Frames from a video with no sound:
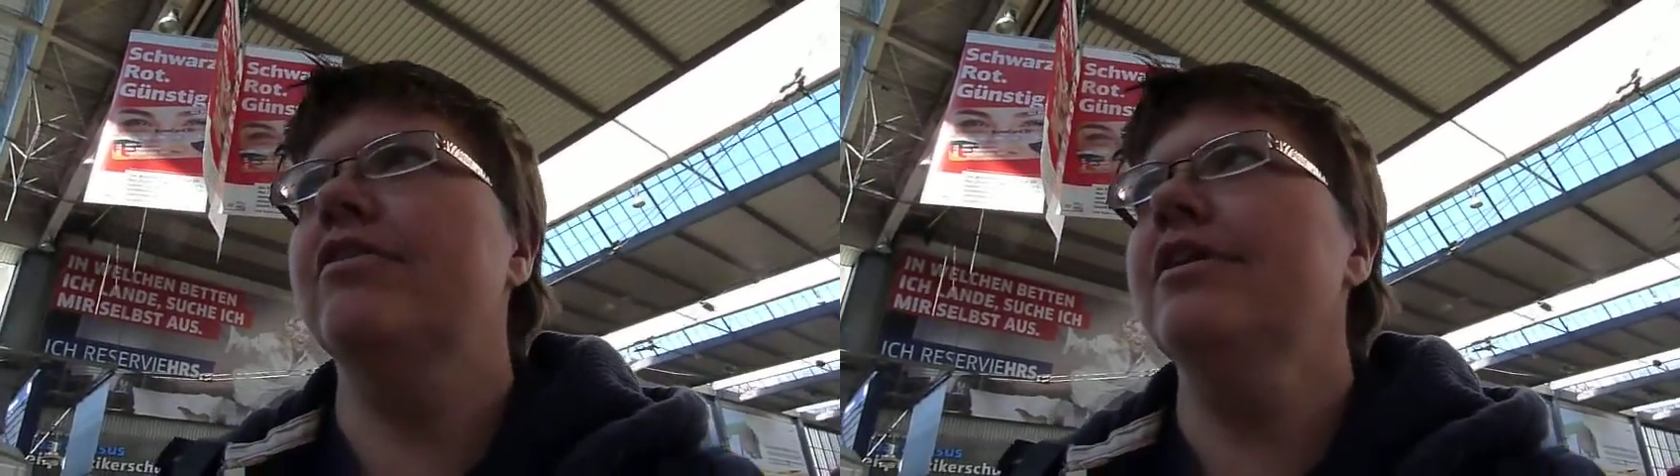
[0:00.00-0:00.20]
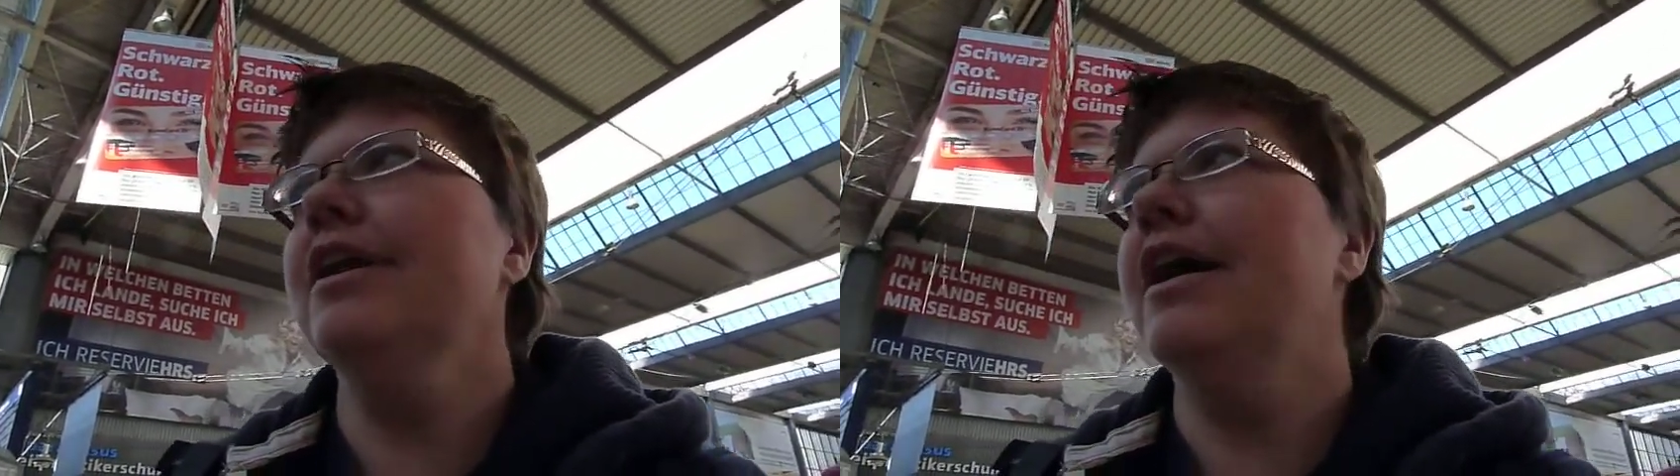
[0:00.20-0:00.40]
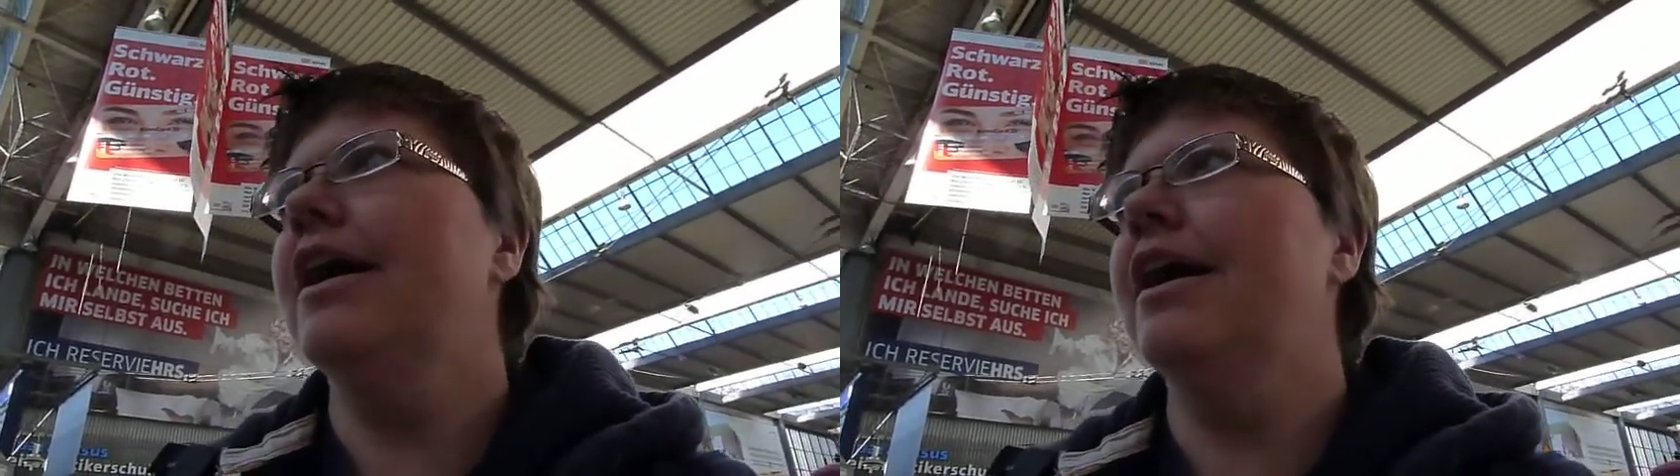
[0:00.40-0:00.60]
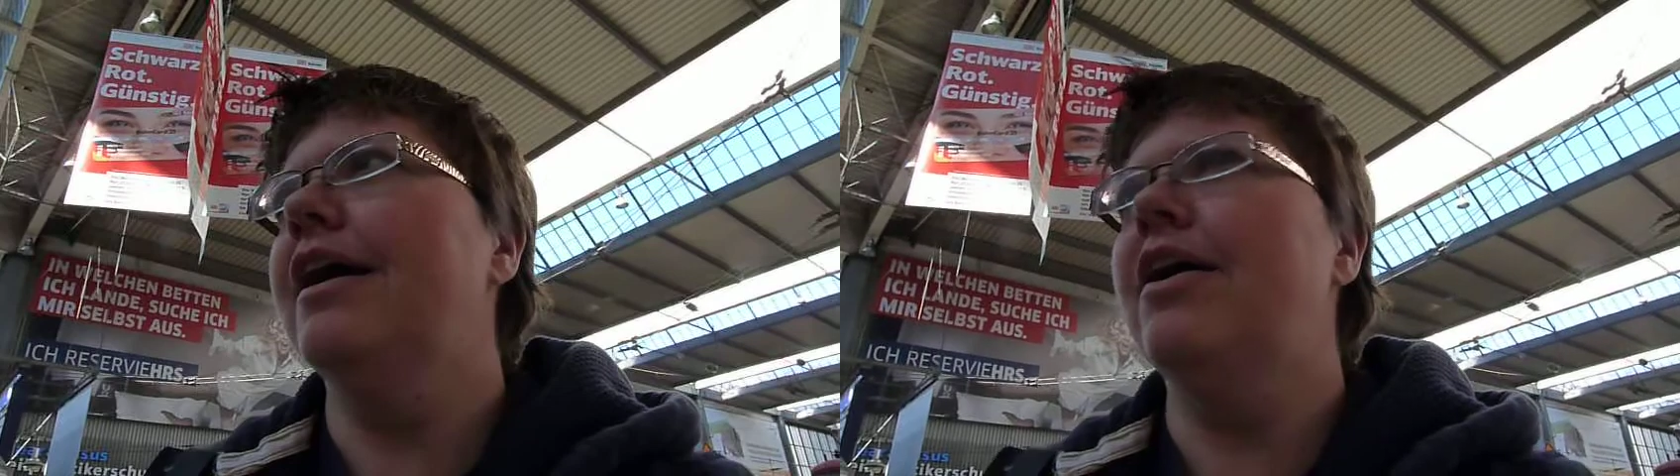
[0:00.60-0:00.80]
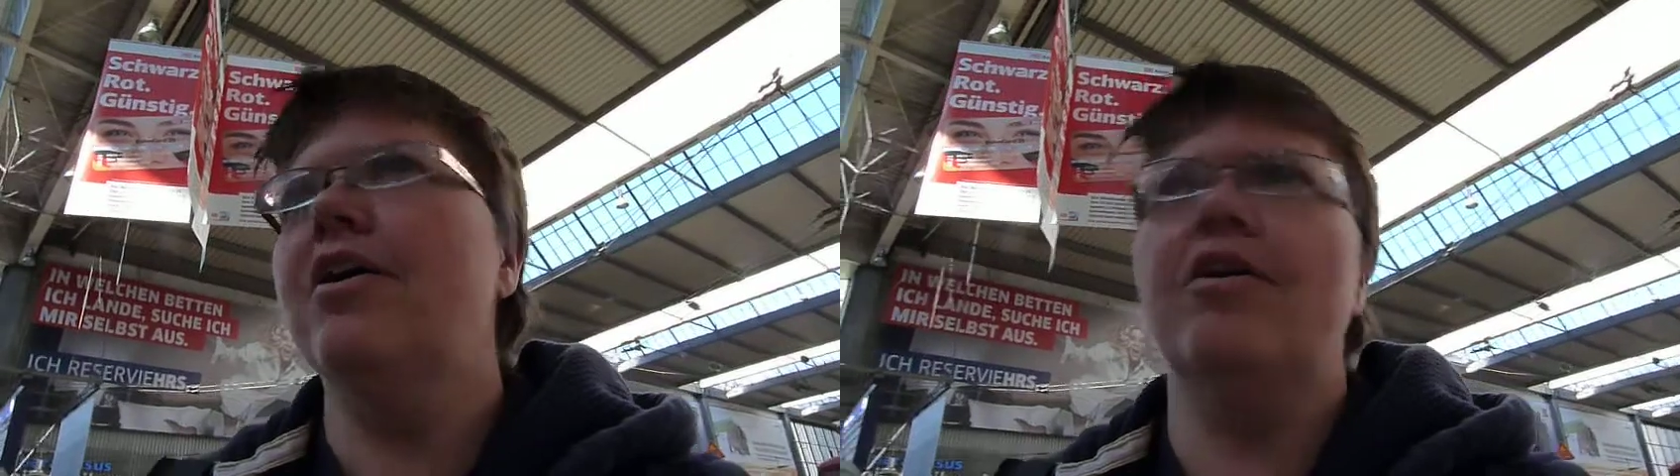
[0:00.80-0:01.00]

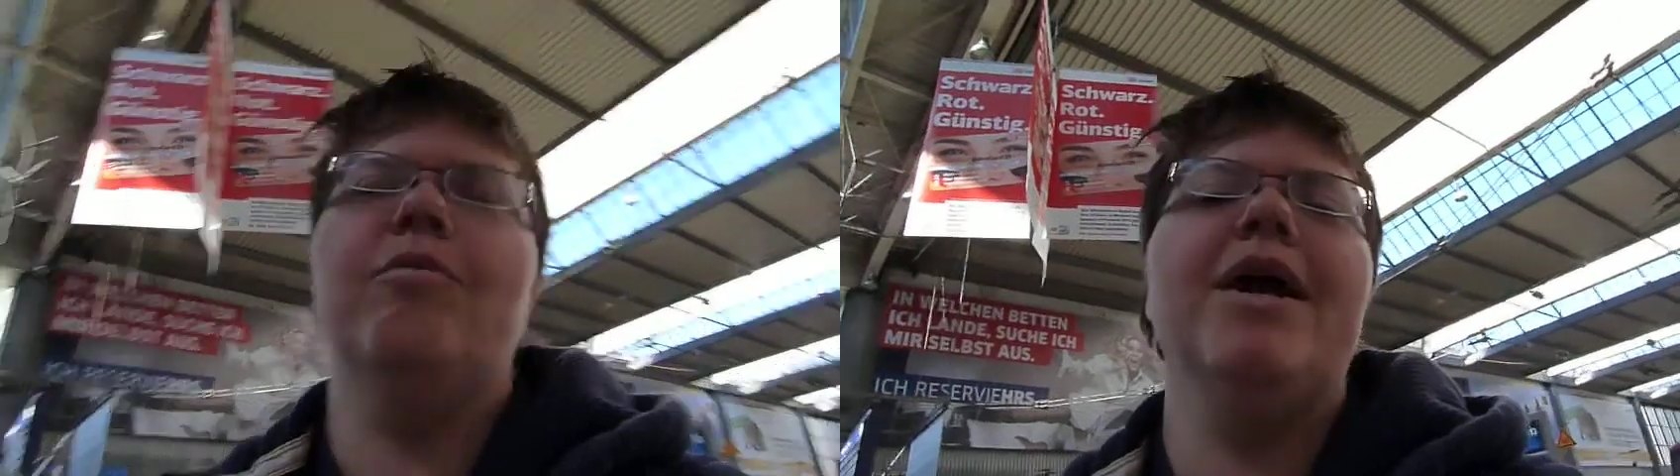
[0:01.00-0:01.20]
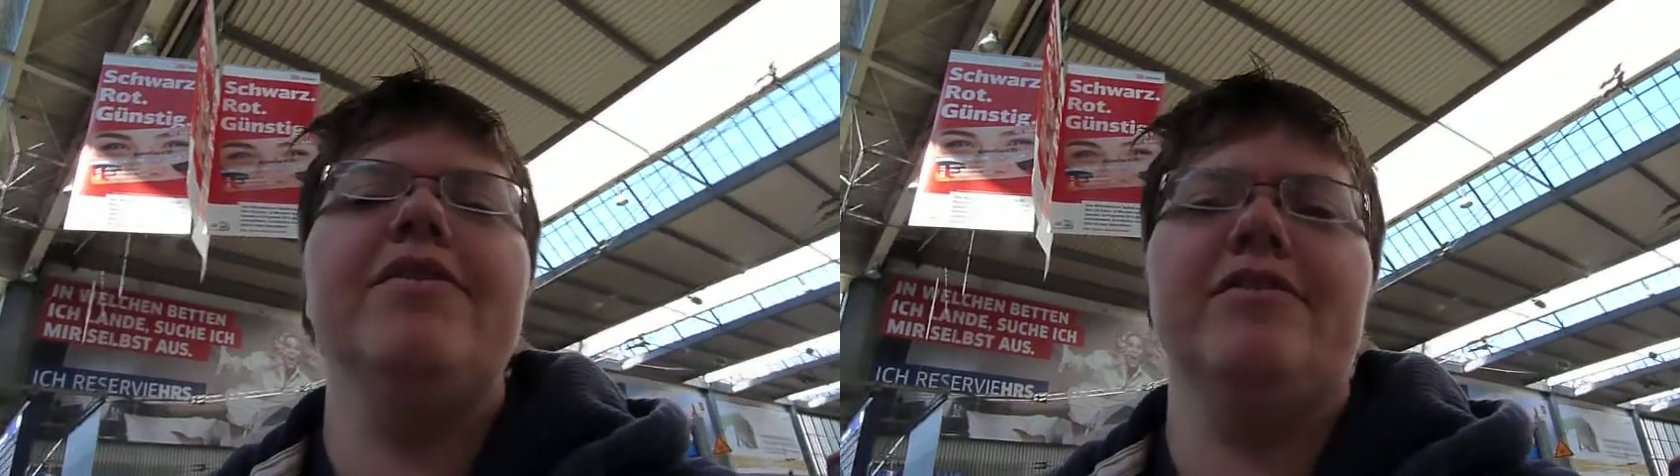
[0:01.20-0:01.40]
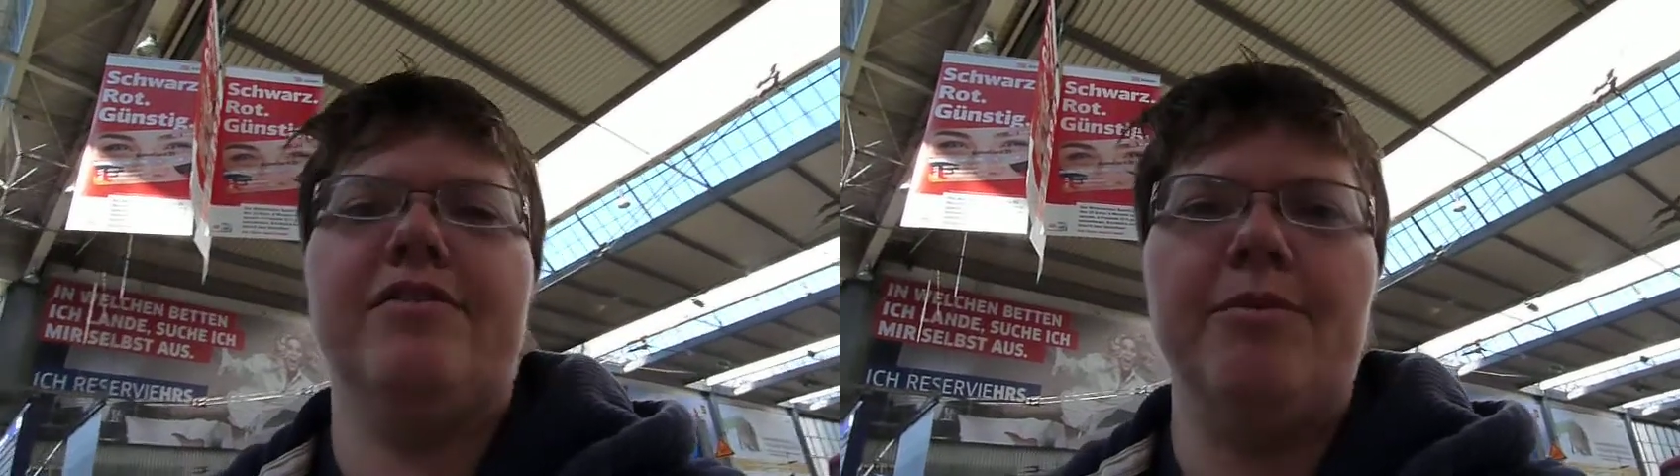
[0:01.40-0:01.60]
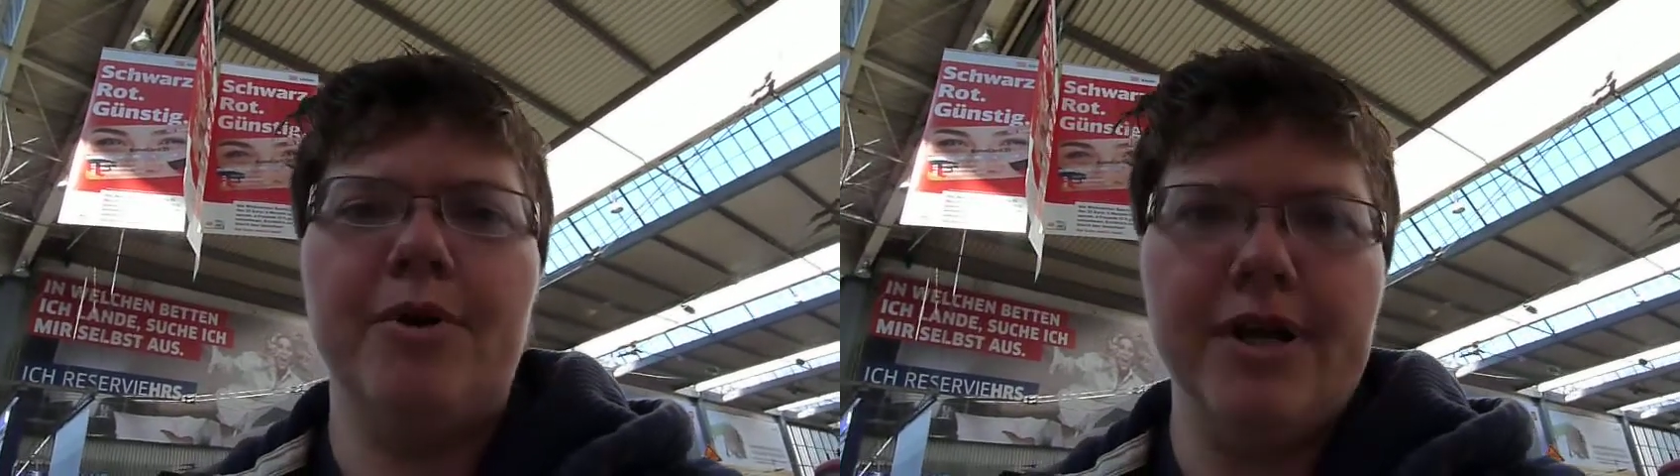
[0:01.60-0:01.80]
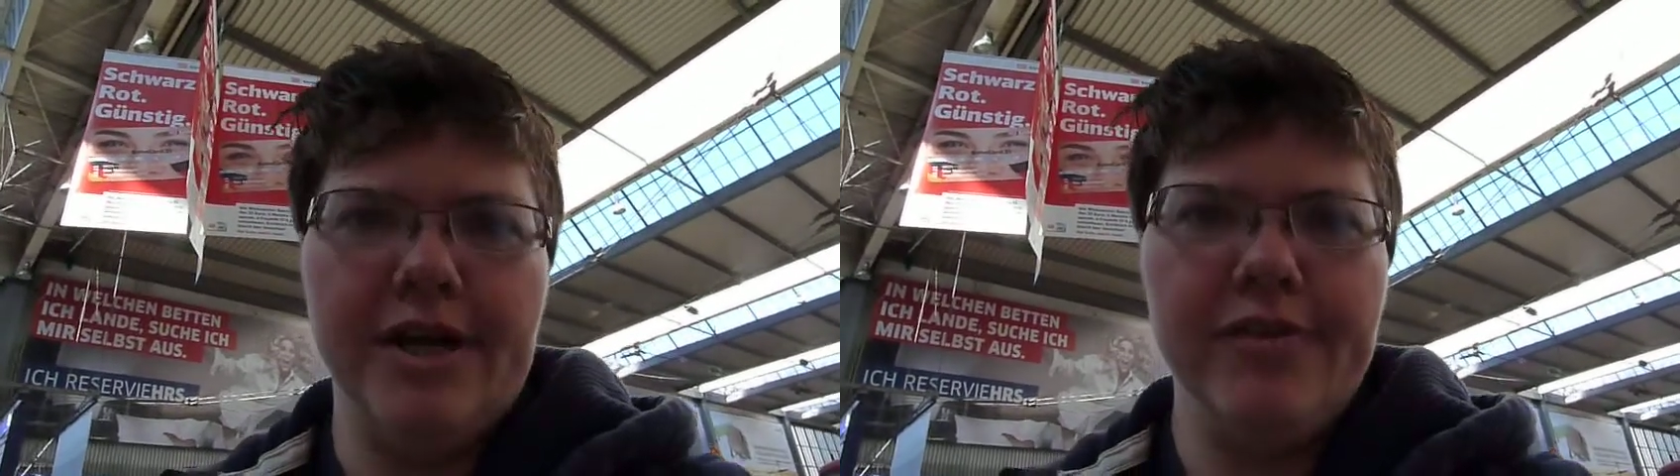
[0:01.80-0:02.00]
on our way to
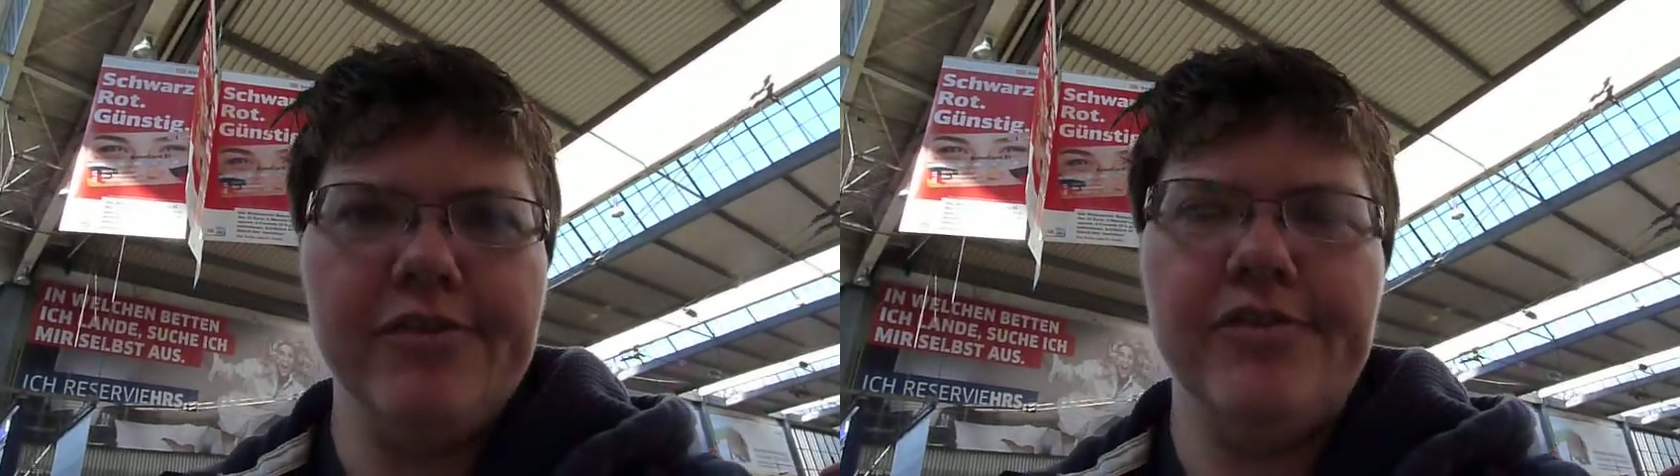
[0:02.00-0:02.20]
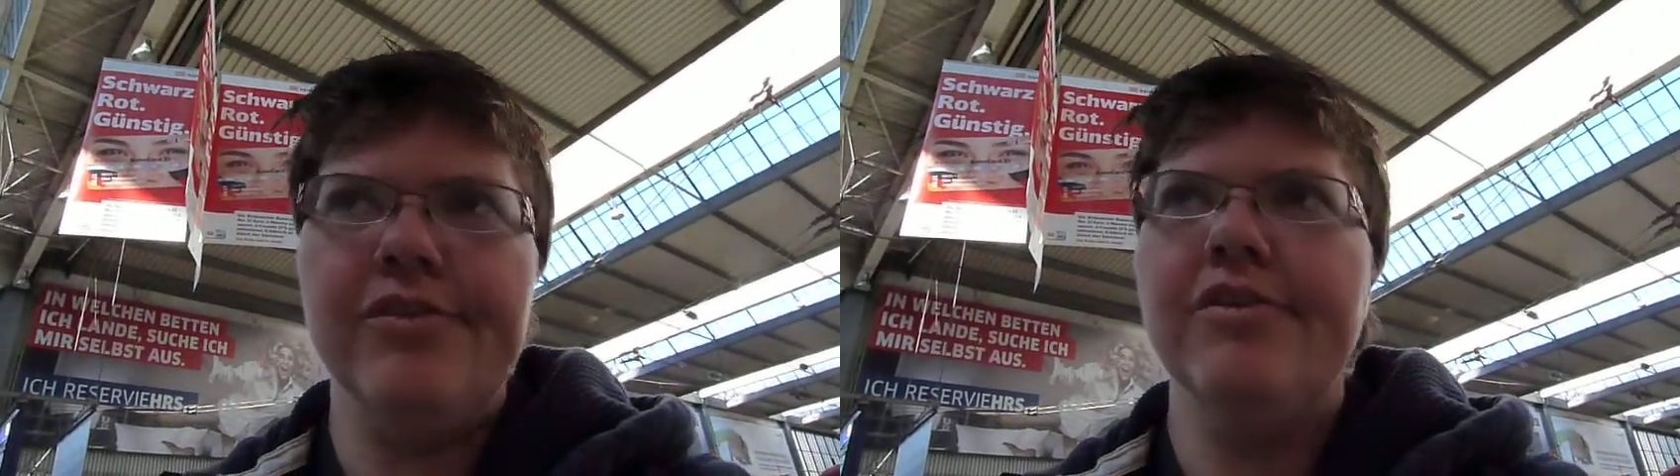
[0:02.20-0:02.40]
somewhere else,